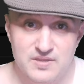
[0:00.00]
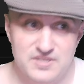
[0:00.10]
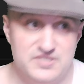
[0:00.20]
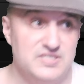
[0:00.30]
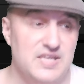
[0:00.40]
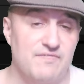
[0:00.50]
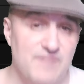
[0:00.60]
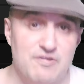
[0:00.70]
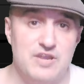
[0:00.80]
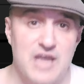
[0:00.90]
This is a
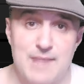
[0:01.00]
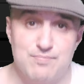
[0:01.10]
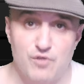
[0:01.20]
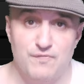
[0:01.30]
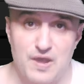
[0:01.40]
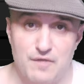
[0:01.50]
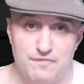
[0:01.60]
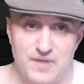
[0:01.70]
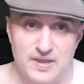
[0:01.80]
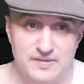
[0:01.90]
very high profile
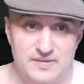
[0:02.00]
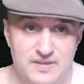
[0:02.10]
fight